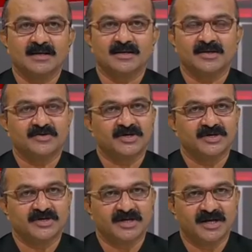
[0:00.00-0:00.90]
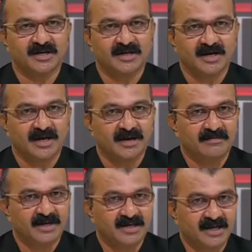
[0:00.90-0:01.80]
The news in detail.
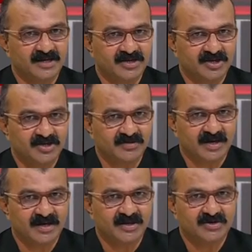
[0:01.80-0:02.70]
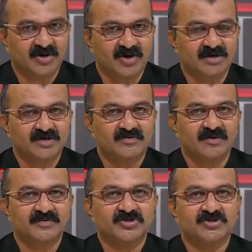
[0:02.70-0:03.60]
Mayor Daya Shankar Tiwari has ordered
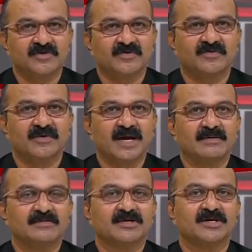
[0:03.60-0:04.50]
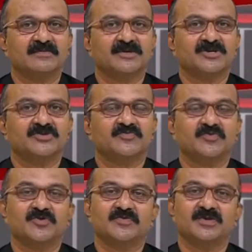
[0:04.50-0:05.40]
formation of a 5-member committee to
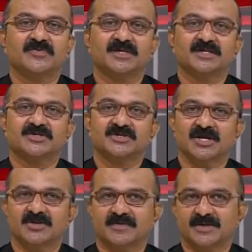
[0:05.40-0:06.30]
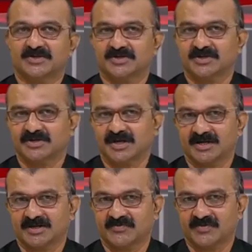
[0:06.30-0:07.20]
probe the working style of agencies
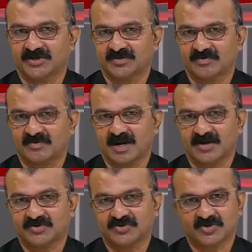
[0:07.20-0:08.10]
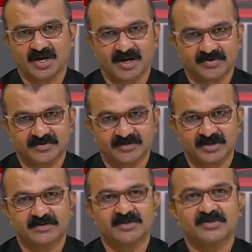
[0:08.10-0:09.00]
collecting waste from house to house.
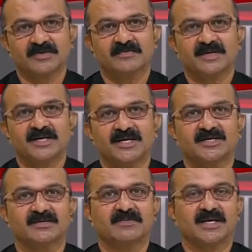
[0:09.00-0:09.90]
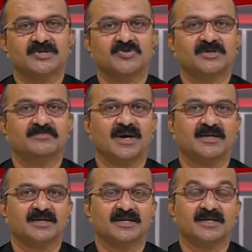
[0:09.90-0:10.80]
The committee will be headed by the ruling
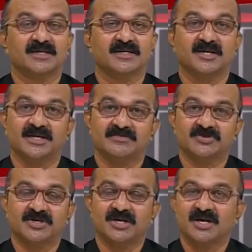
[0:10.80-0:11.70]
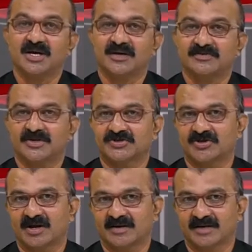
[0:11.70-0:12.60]
party leader in NMC, Avinash
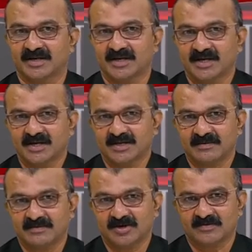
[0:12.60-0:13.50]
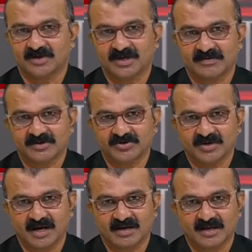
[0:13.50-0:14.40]
Thakre. The members of the
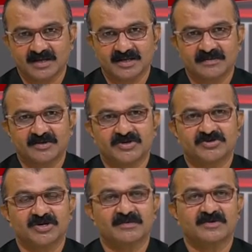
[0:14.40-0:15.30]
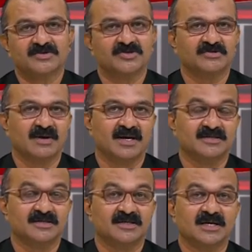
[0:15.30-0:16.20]
committee are Health Committee Chairman Sanjay
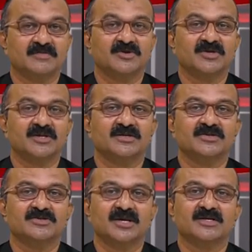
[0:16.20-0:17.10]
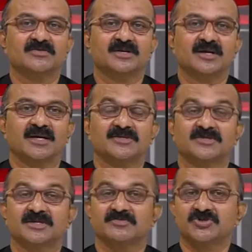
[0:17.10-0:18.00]
Mahajan, Corporator Nitin Sathavane,
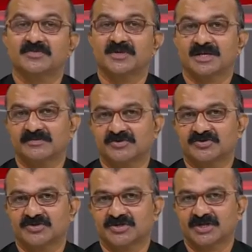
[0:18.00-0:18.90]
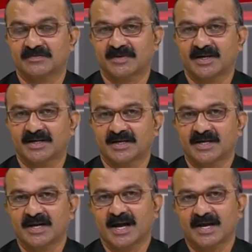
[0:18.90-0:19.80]
Additional Municipal Commissioner Sanjay Nipane,
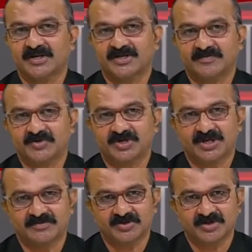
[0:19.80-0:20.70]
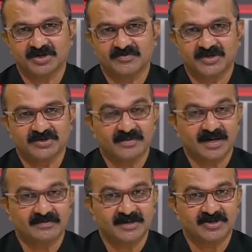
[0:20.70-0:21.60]
and Deputy Commissioner Waste
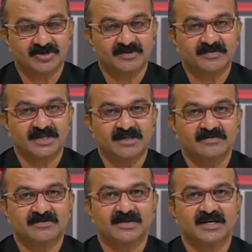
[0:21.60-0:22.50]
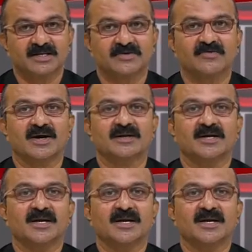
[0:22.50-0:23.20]
Management Dr. Pradeep Dasarwar.